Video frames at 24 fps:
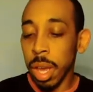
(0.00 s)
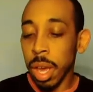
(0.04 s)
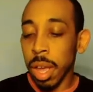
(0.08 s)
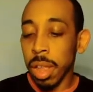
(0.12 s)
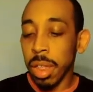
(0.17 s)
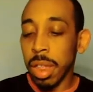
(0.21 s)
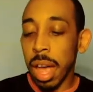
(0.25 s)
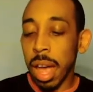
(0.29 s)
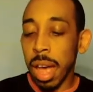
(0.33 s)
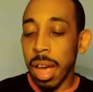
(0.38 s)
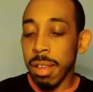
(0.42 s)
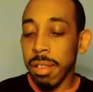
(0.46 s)

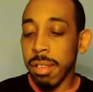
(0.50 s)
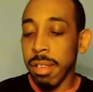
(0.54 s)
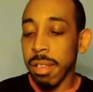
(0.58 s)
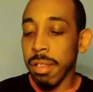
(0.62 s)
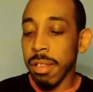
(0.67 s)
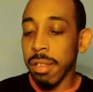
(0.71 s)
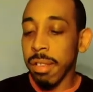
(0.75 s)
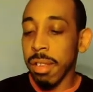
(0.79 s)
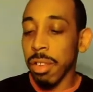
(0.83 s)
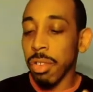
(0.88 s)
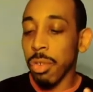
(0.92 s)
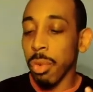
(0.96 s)
The
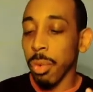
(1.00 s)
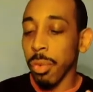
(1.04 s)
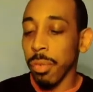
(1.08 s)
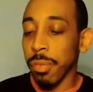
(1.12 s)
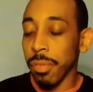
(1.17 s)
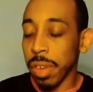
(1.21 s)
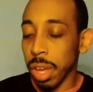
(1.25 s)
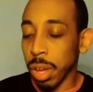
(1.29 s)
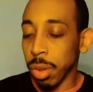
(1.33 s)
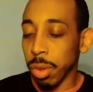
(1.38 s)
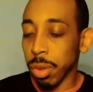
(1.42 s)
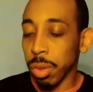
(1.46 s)
essence is
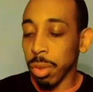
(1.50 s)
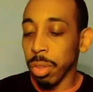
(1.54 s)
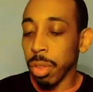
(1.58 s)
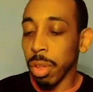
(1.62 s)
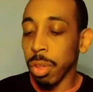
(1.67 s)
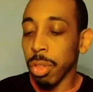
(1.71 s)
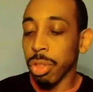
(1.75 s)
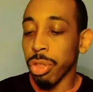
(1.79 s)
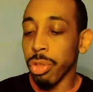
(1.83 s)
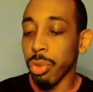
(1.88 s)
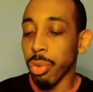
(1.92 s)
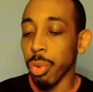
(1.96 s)
revealed
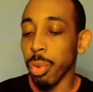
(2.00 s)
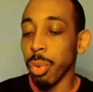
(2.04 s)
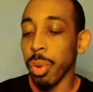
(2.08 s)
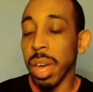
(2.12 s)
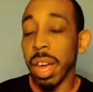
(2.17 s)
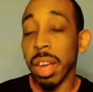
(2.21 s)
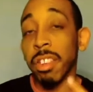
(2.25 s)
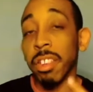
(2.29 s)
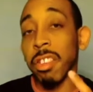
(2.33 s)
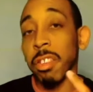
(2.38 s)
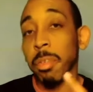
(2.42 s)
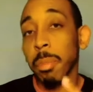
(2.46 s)
through
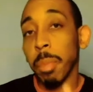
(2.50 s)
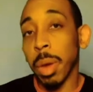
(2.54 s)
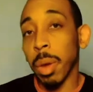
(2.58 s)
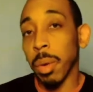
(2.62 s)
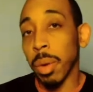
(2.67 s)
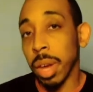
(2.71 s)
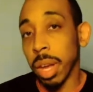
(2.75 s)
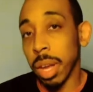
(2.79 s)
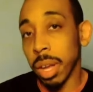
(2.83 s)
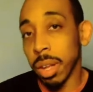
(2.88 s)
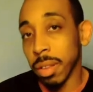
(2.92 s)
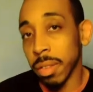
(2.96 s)

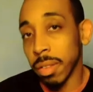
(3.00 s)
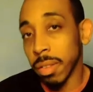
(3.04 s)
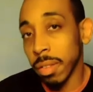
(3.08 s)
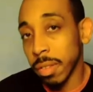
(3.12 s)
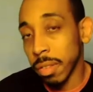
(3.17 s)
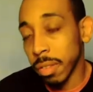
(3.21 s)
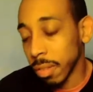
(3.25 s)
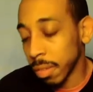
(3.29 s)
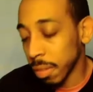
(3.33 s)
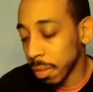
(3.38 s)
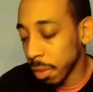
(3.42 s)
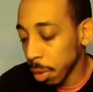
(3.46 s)

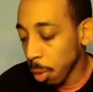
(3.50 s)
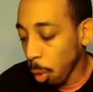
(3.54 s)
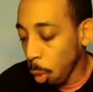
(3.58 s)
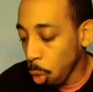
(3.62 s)
experience.